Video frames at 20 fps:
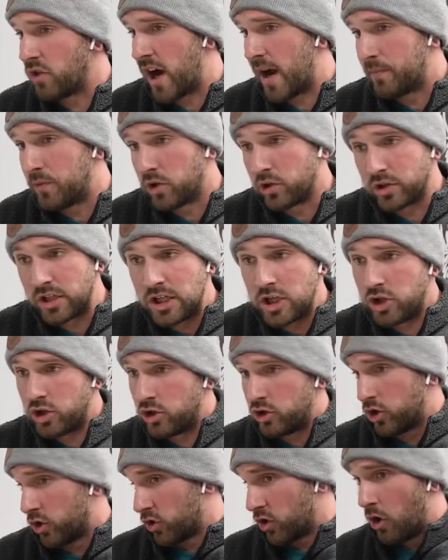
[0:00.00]
grab their
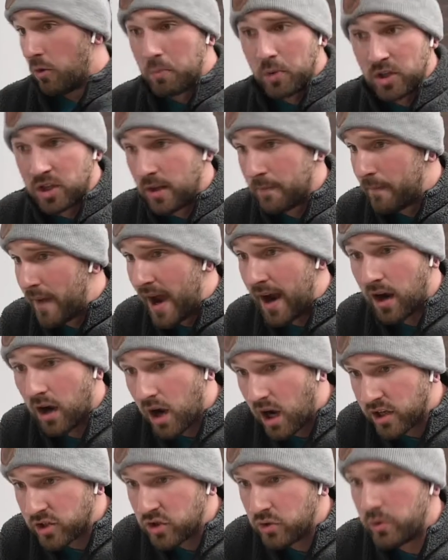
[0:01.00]
leash, just go put them back
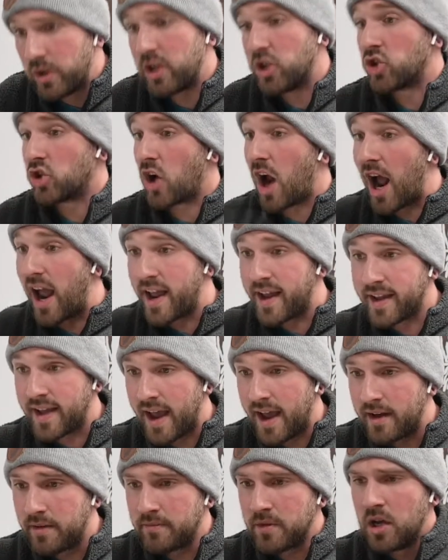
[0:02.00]
onto it, try
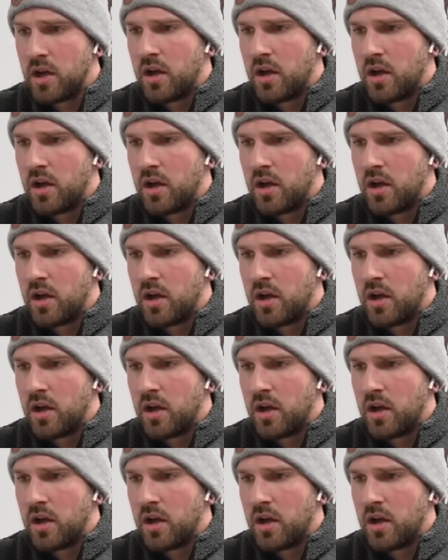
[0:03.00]
again.